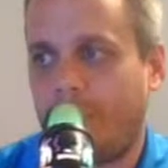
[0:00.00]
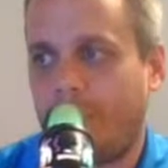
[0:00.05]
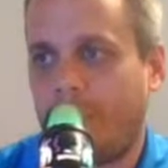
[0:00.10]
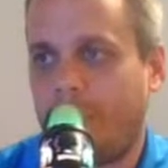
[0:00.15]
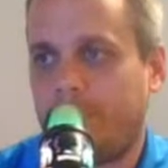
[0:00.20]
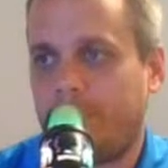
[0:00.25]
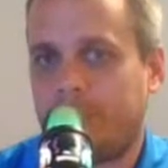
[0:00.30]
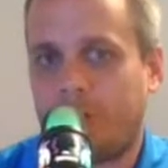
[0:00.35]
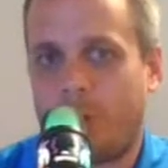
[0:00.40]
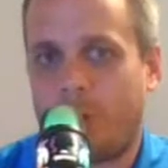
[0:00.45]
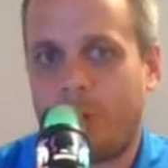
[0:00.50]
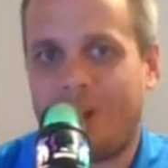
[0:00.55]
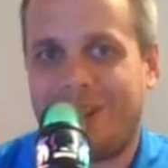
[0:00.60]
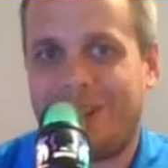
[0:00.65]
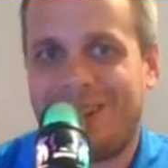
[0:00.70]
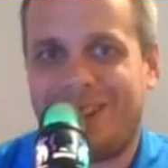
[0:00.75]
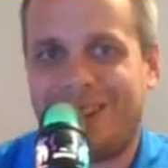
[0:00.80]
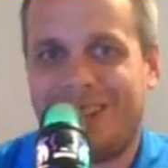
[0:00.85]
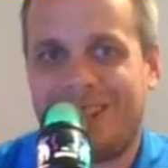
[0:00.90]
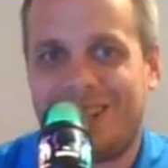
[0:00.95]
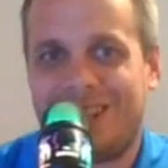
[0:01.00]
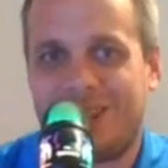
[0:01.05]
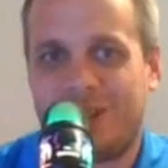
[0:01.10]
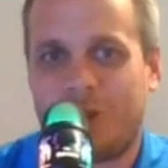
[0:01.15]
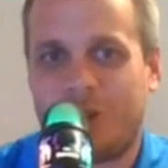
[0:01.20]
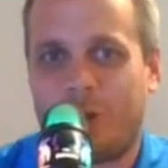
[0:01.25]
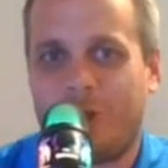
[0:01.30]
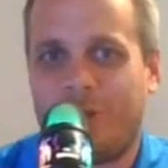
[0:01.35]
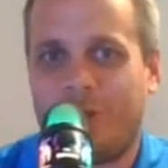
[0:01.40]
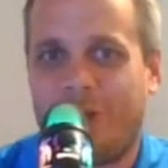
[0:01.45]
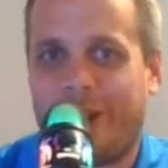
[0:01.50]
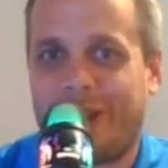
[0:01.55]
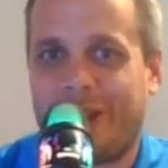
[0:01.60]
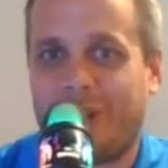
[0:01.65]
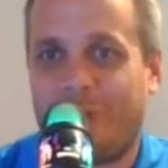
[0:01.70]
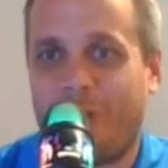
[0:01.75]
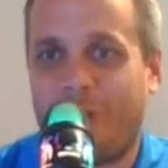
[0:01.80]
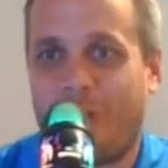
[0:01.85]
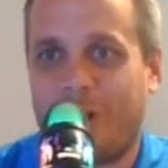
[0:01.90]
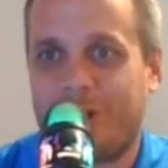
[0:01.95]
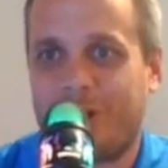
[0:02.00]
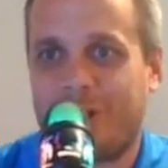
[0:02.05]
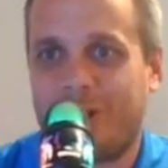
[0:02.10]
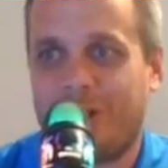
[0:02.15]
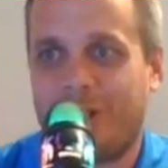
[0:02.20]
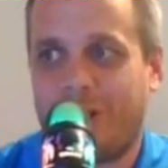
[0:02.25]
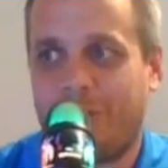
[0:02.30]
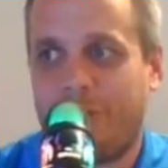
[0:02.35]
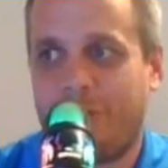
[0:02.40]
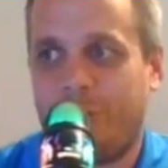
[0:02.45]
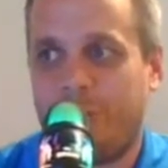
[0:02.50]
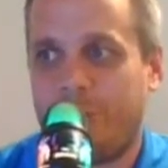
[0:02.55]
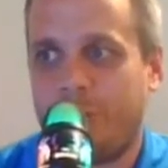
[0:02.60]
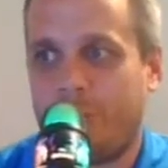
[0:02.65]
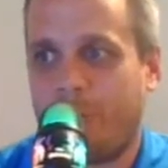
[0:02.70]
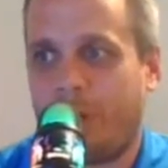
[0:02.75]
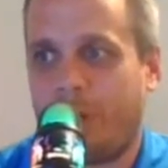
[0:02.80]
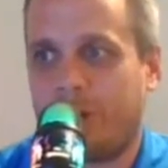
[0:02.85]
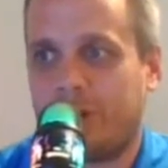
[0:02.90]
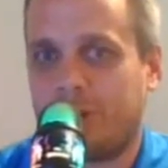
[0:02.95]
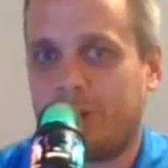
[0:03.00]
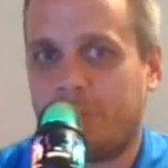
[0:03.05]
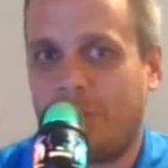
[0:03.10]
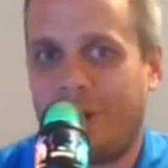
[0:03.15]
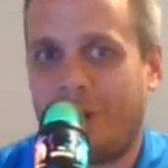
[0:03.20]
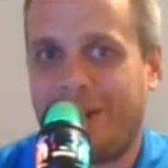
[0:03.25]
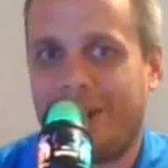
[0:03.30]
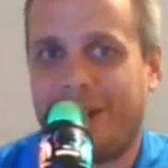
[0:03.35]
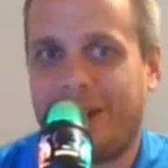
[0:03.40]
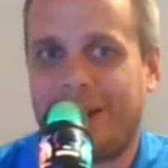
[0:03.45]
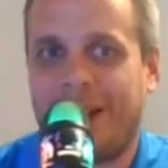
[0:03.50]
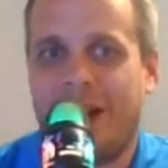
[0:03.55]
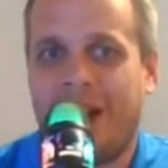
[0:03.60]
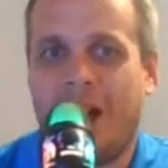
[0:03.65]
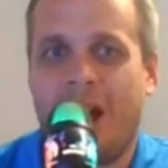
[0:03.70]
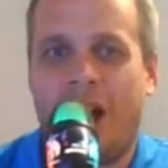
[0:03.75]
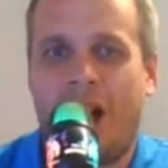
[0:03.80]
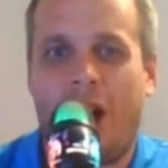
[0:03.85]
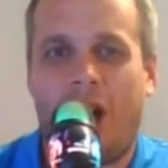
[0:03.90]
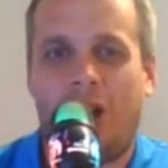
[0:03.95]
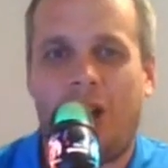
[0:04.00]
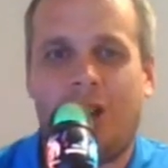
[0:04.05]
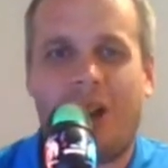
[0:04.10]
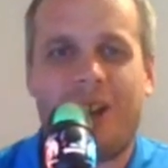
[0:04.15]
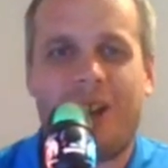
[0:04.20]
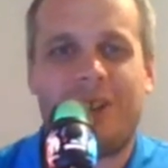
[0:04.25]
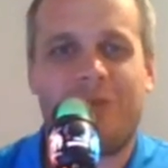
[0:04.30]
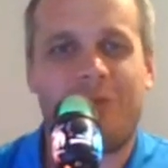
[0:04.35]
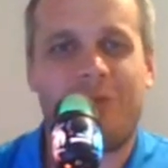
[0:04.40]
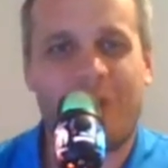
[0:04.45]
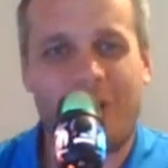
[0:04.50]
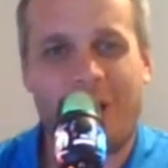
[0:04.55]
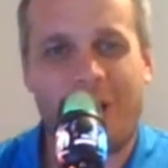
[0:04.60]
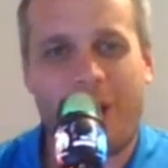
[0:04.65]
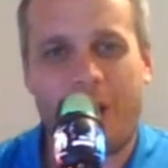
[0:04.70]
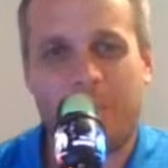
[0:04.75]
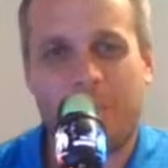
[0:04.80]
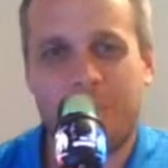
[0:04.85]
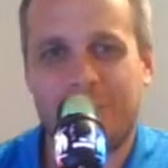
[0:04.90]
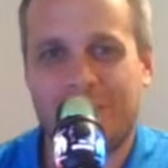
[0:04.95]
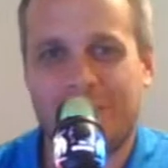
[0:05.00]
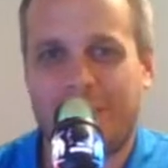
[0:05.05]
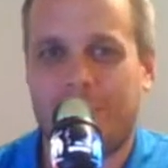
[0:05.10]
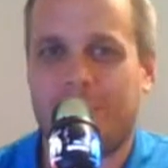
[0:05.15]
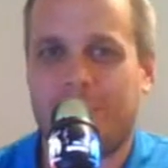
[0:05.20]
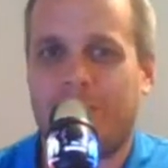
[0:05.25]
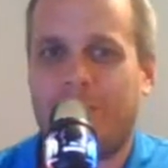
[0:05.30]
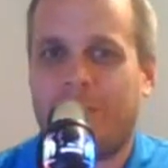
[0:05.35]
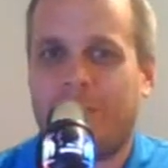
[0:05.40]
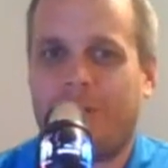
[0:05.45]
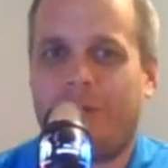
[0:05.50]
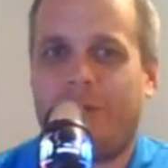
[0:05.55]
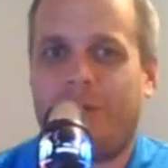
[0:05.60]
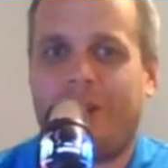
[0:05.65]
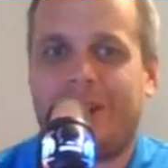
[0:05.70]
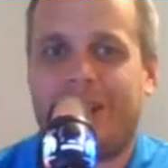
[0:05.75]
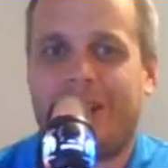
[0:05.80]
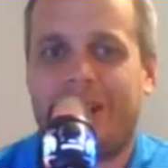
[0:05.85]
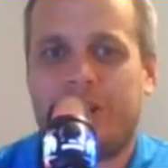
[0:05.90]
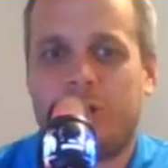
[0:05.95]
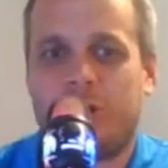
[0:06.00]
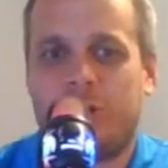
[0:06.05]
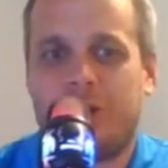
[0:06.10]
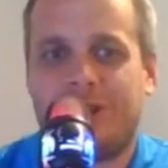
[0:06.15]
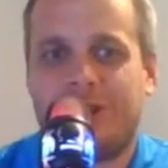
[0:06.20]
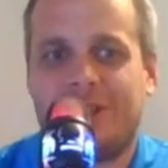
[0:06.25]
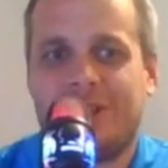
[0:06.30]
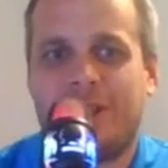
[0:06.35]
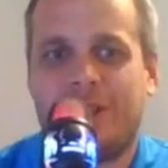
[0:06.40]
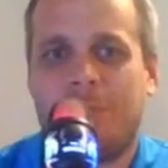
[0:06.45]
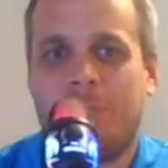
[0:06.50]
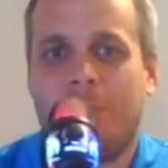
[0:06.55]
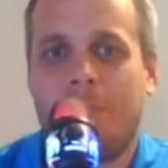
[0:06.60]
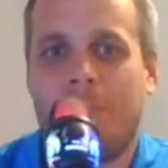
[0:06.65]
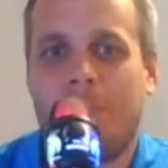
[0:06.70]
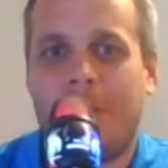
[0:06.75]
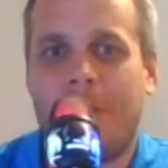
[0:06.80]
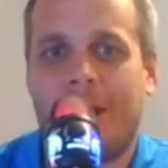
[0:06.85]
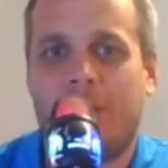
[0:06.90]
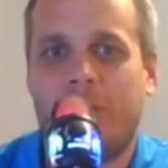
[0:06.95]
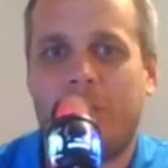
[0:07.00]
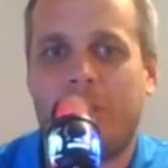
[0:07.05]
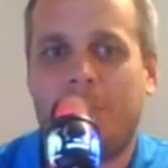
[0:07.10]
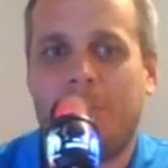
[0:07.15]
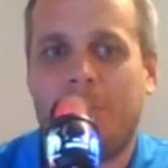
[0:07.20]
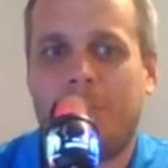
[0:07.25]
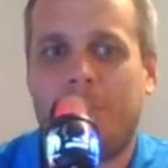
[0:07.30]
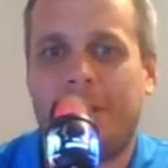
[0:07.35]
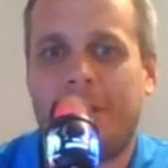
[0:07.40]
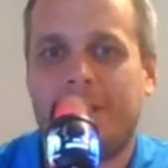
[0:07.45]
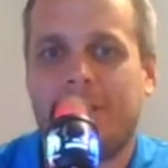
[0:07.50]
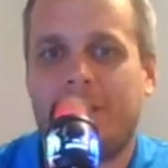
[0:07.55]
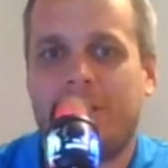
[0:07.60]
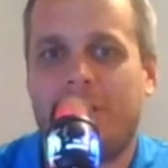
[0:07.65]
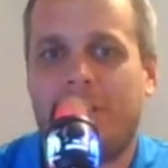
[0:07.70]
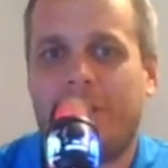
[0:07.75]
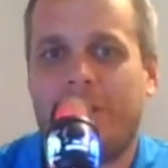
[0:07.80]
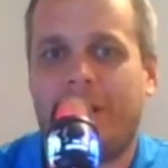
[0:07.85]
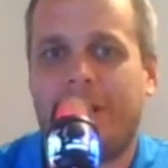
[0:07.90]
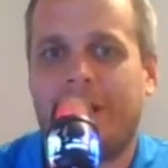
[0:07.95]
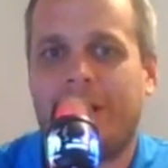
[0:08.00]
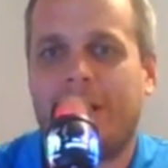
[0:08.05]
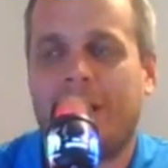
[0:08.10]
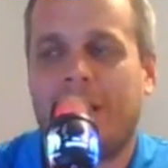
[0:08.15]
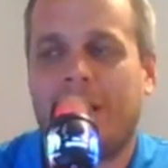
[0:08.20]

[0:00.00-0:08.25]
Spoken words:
So this is sort of like the function that future markets play. Like a lot of our perception of the financial system may only be based on like